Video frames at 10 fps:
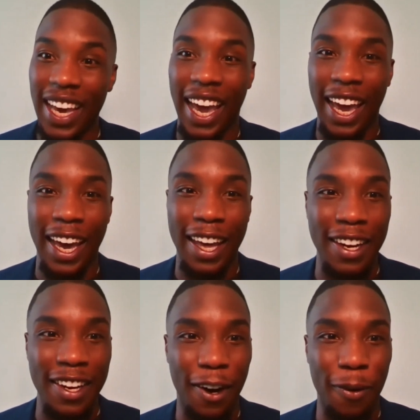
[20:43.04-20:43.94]
And
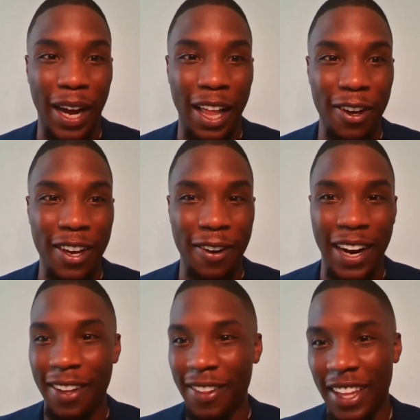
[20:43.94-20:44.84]
when I look
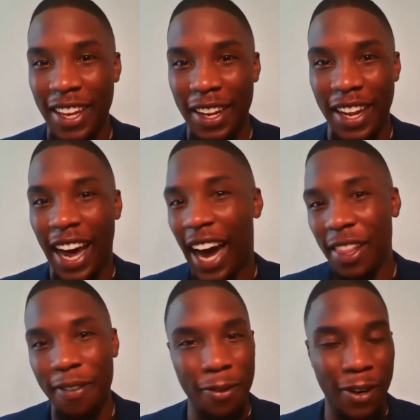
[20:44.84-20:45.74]
around, I
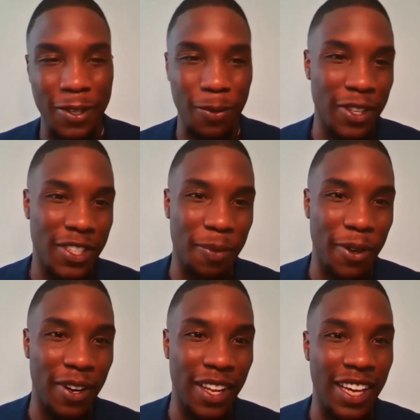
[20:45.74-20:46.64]
live in the Russell Woods
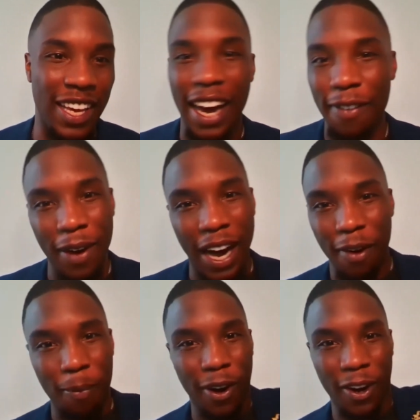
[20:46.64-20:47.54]
community. I have
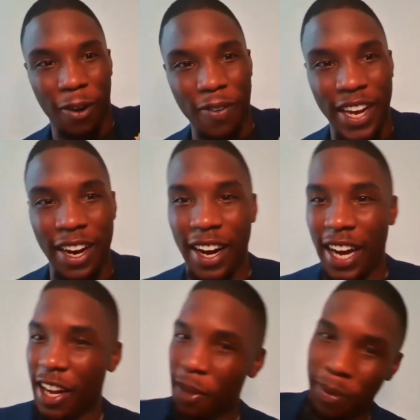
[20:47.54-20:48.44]
a park over here. I
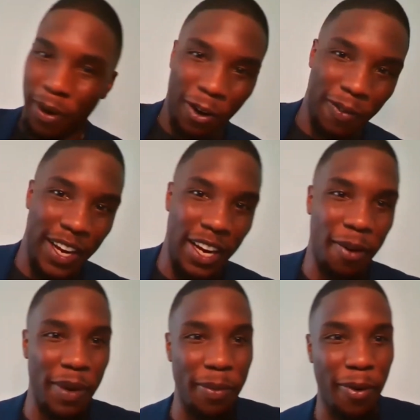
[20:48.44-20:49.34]
got another park over here,
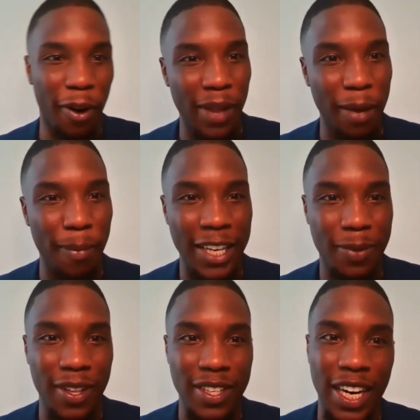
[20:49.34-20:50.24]
and people are playing
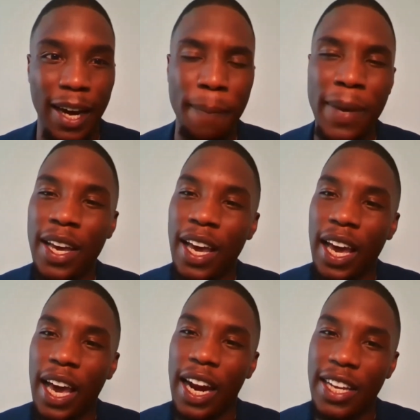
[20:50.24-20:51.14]
basketball all the time.
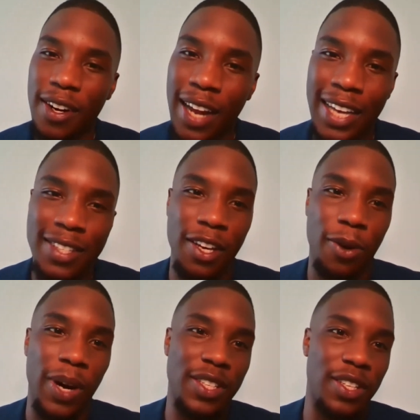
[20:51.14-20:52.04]
And I started asking the
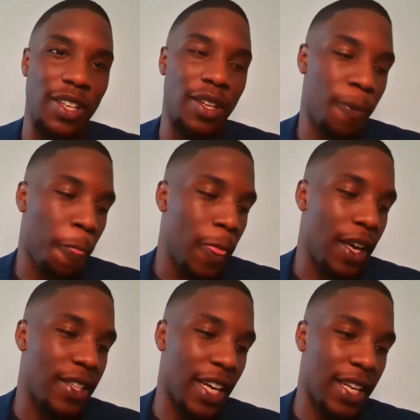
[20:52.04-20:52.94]
question:
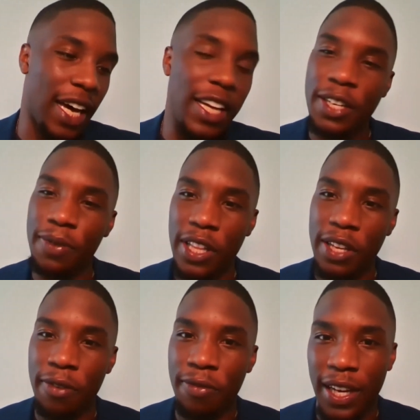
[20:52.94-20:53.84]
is technology really
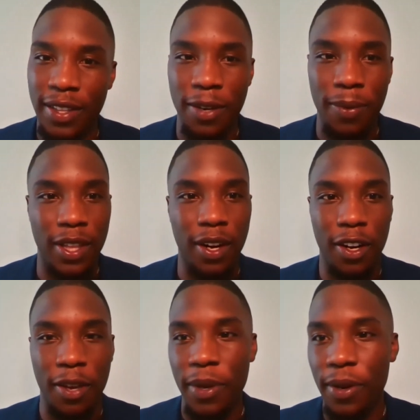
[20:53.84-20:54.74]
reflected within our
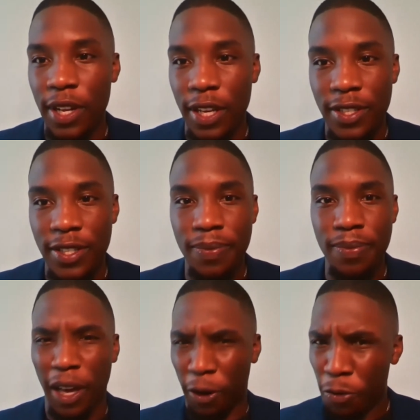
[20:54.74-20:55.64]
communities?
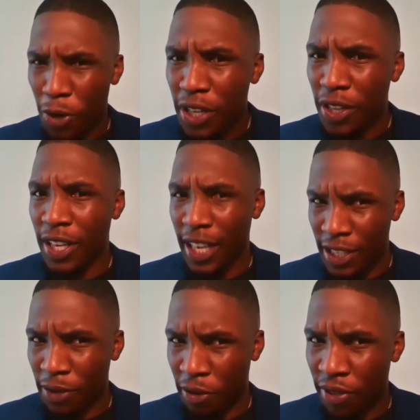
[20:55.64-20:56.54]
Like, really, is
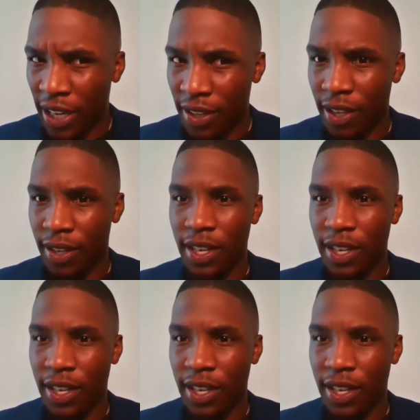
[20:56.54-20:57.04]
it reflected?